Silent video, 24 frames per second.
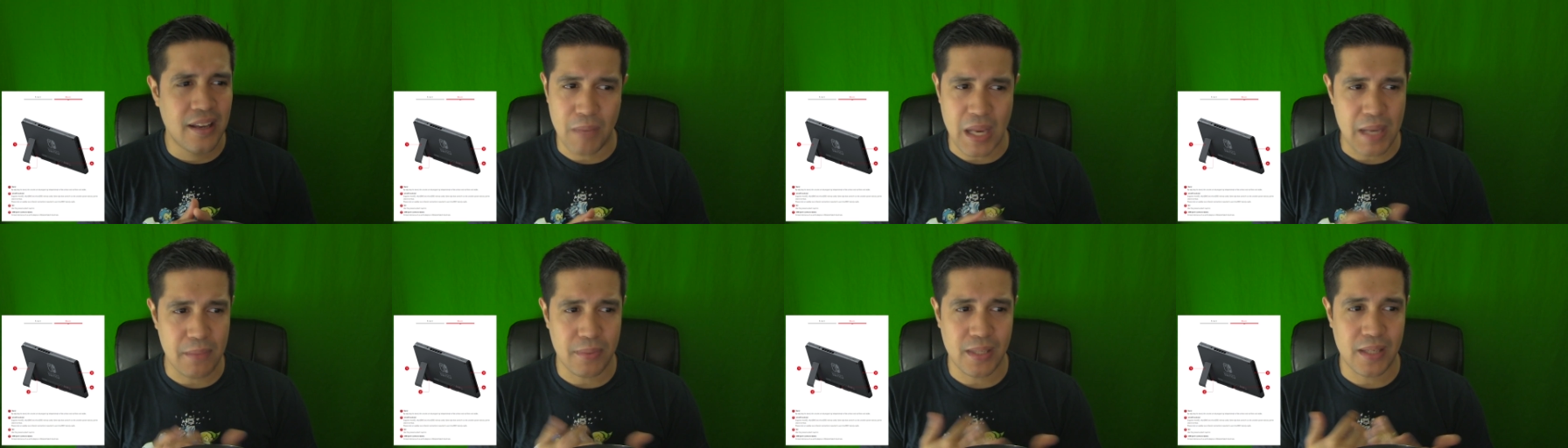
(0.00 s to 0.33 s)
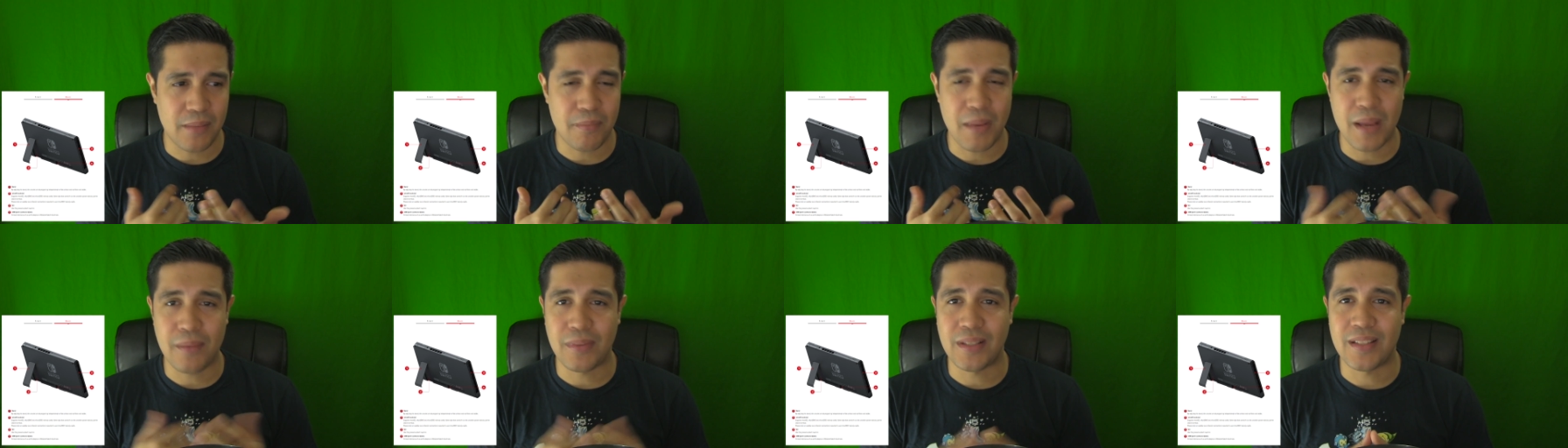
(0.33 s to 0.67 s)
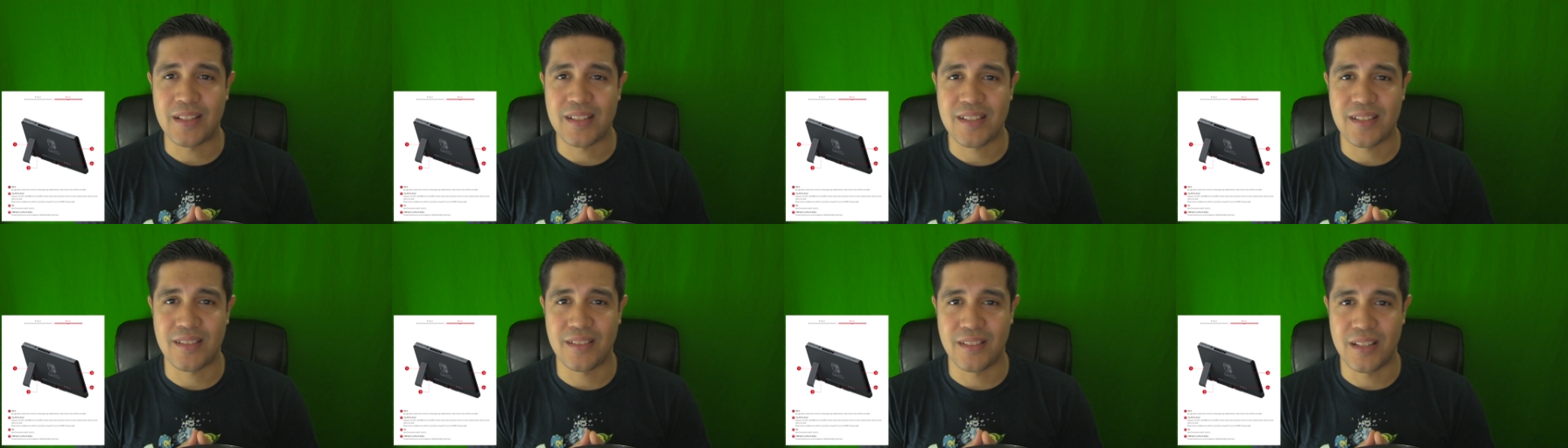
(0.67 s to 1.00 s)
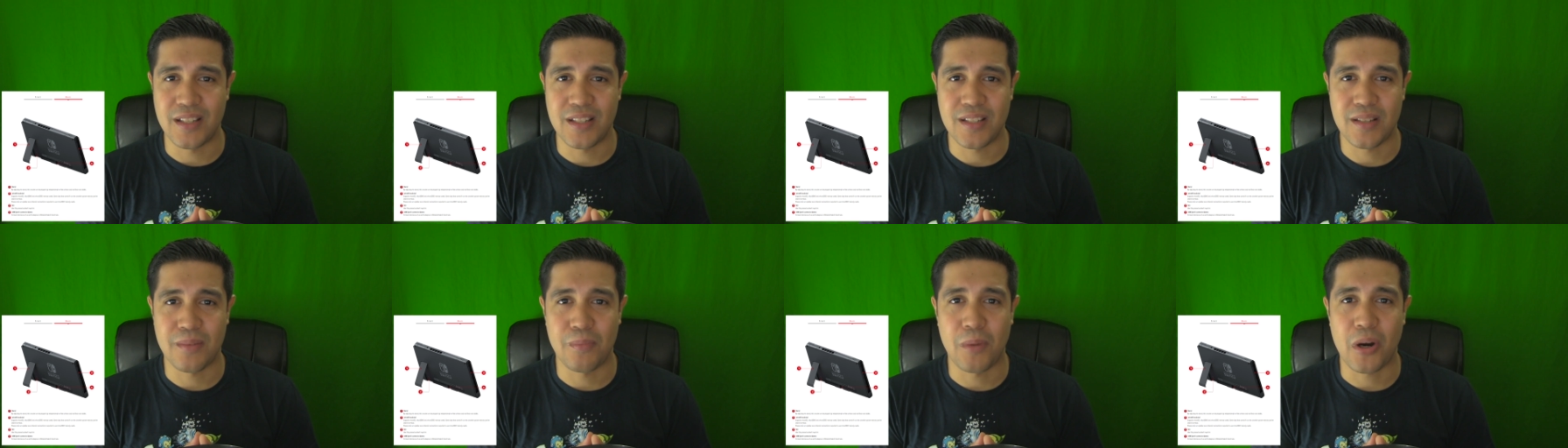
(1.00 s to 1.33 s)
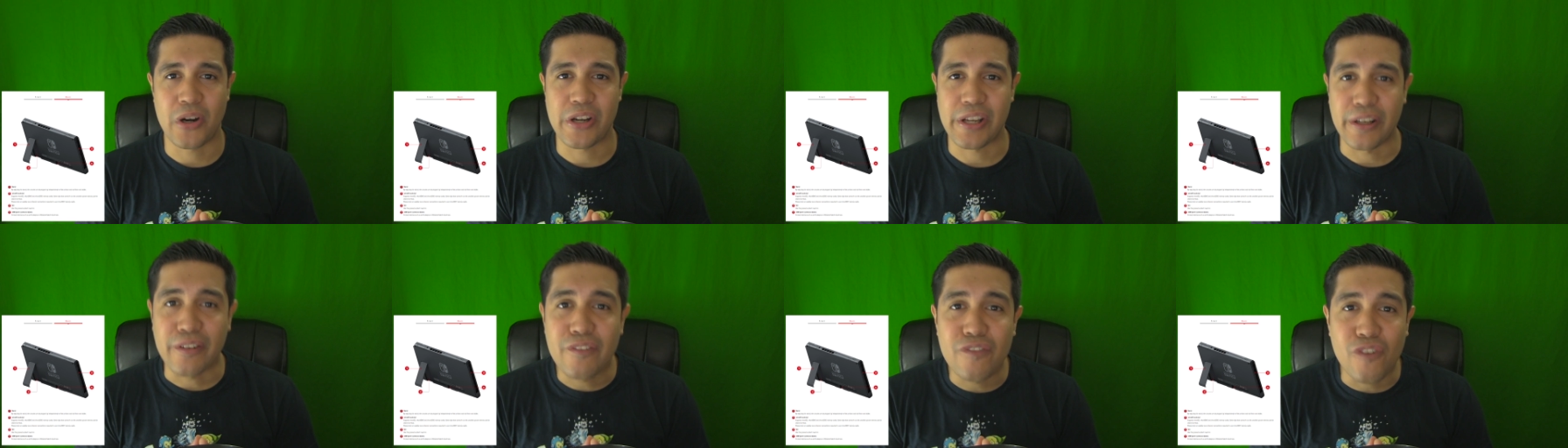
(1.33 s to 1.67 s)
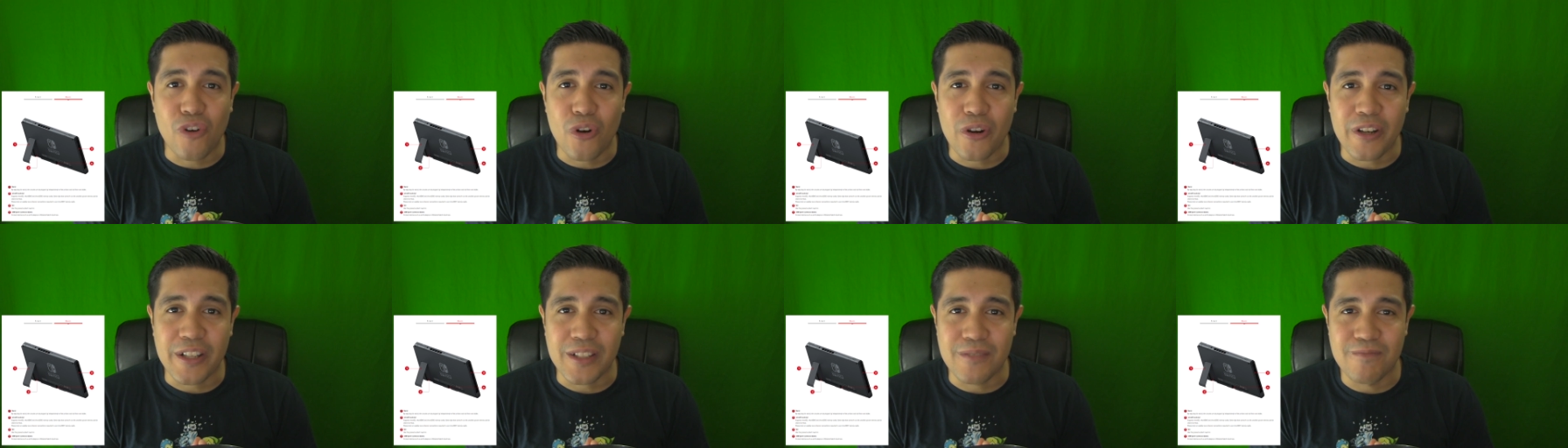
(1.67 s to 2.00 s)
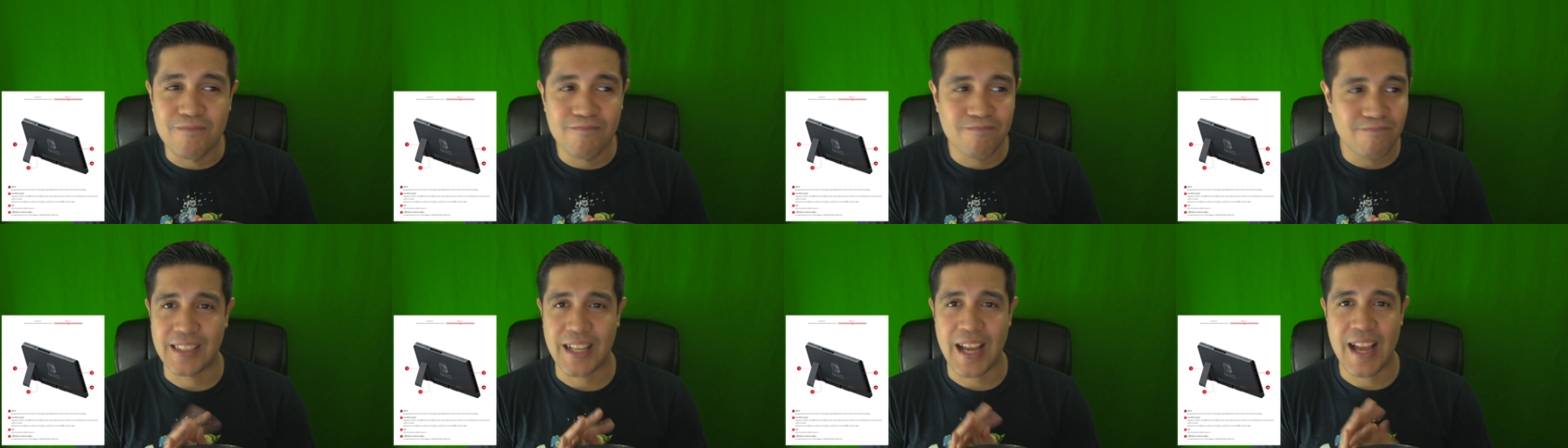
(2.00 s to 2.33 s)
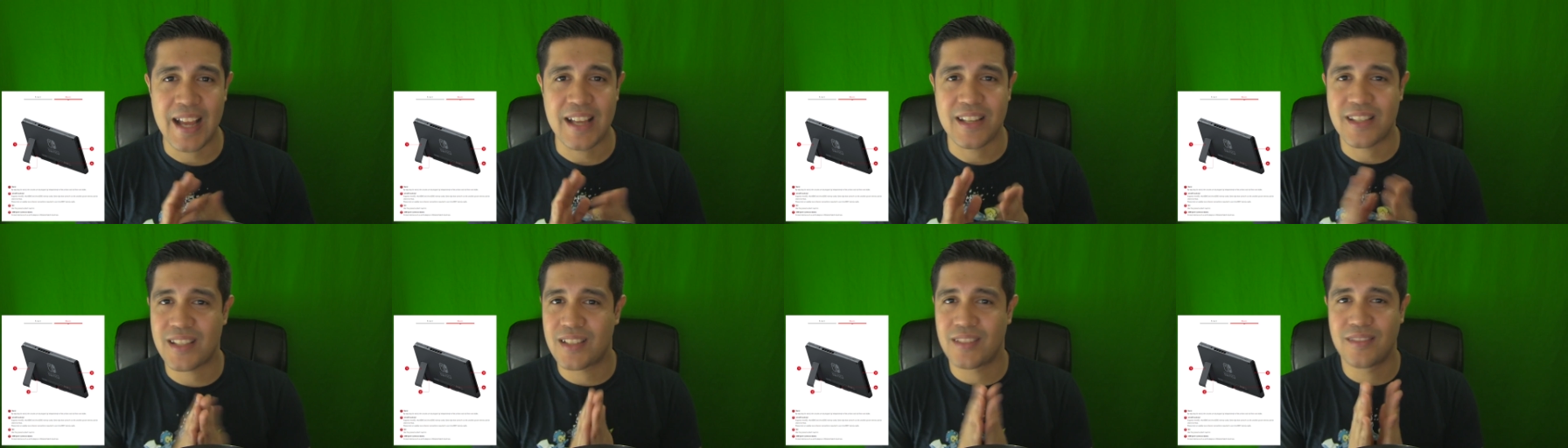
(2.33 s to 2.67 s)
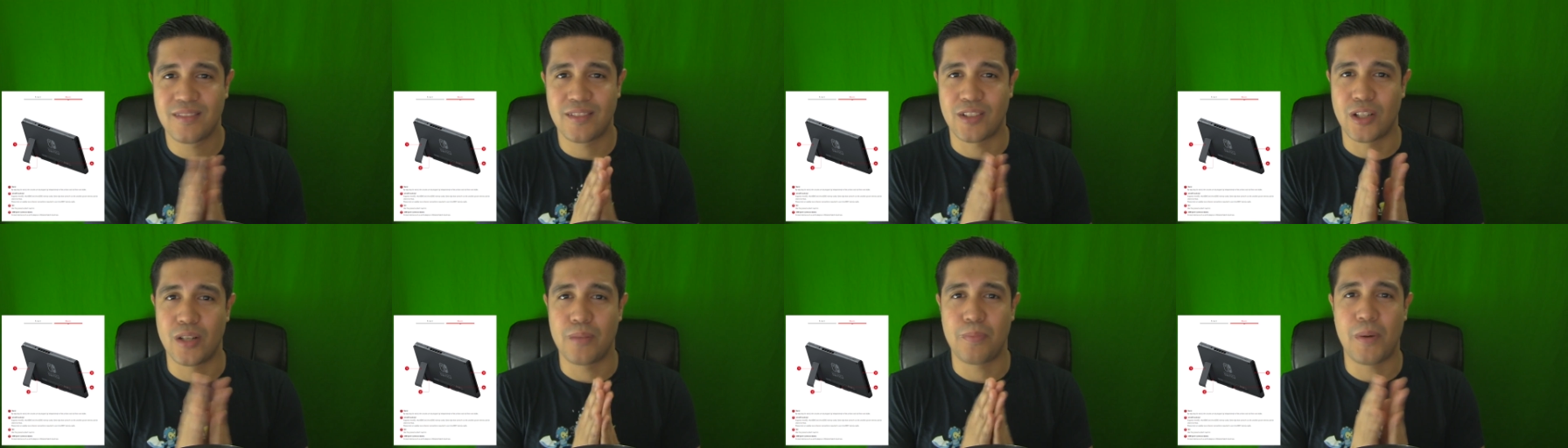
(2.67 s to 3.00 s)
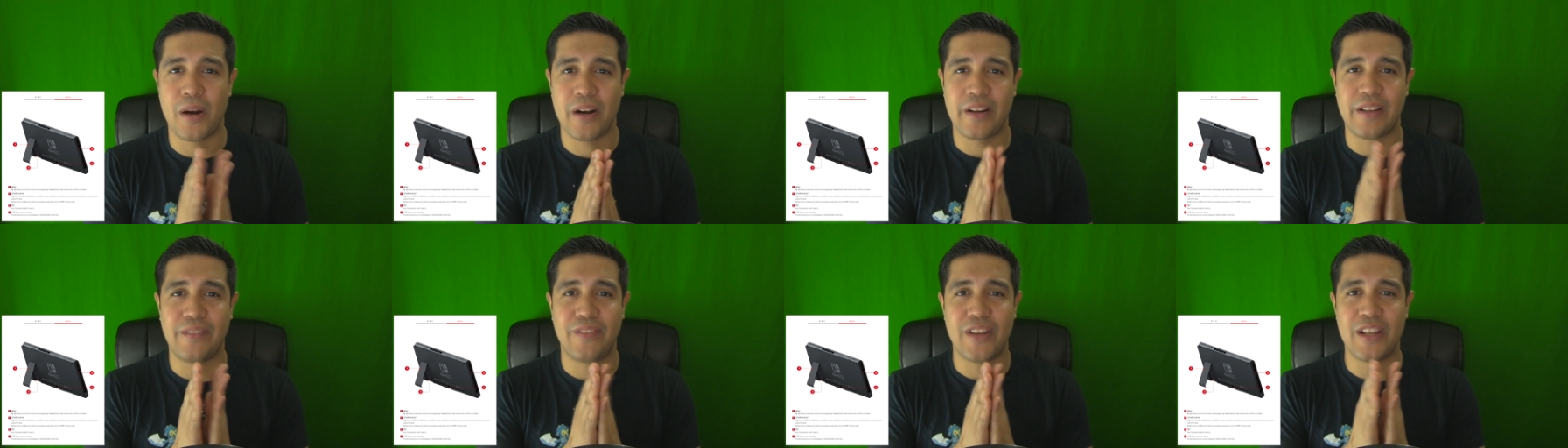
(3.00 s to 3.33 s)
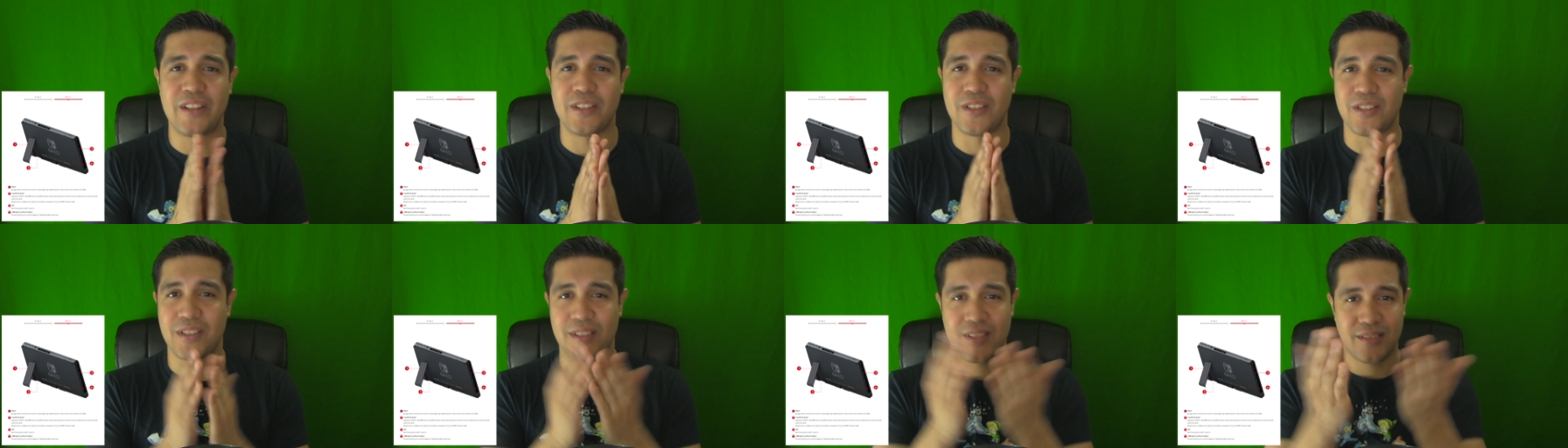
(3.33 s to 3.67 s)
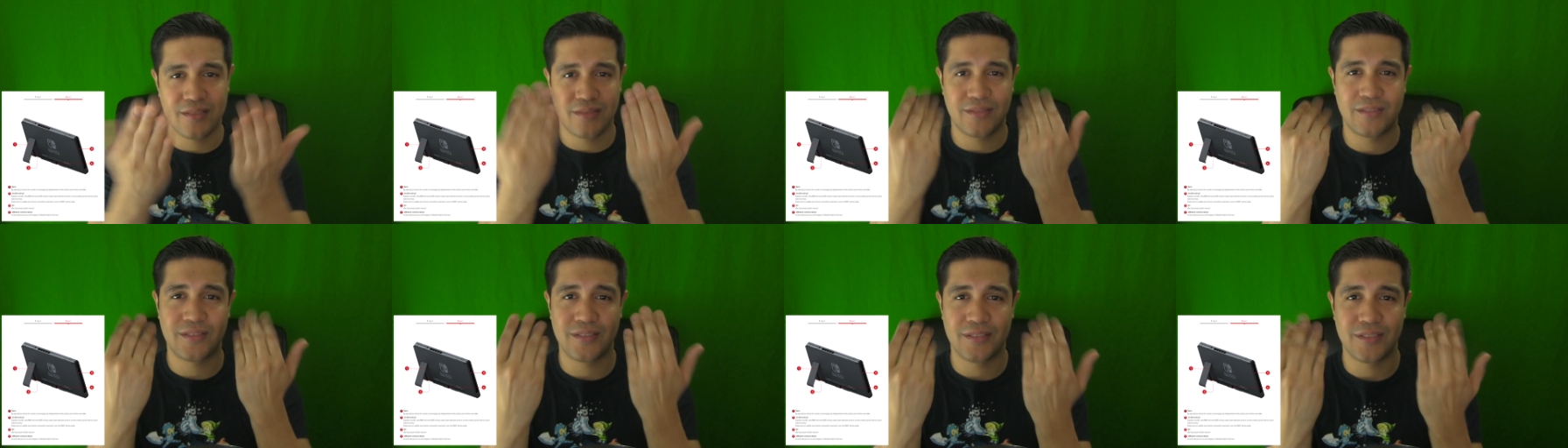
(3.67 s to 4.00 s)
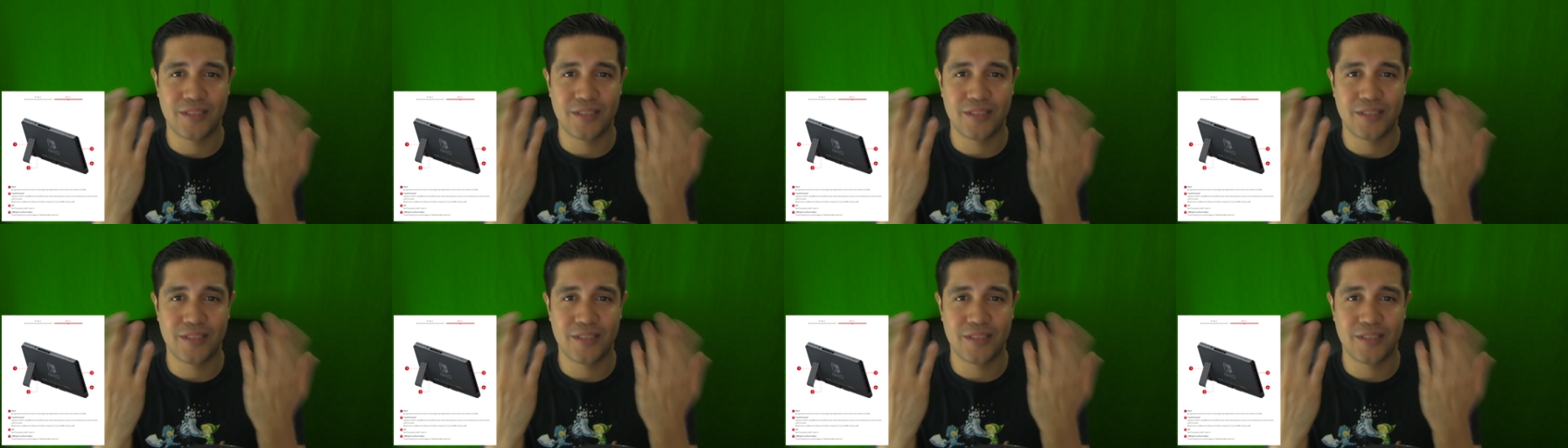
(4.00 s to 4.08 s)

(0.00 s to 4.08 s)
Maybe this is a market for it. Guys, third-party vendors,